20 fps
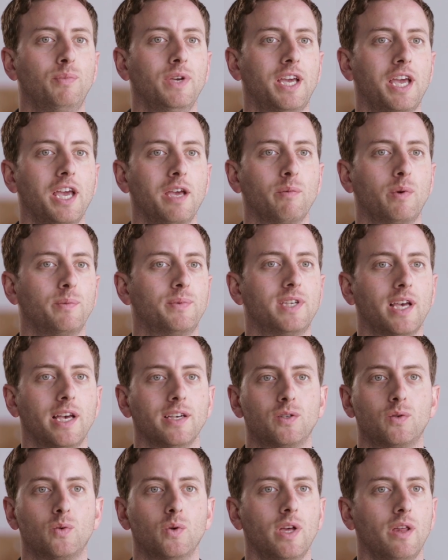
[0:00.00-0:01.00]
became
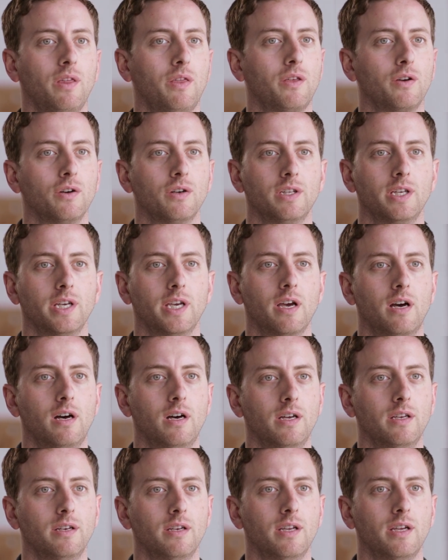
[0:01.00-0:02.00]
obsessed with early
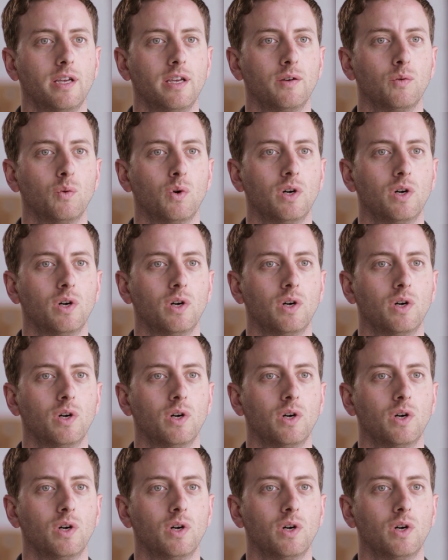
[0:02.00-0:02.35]
on. It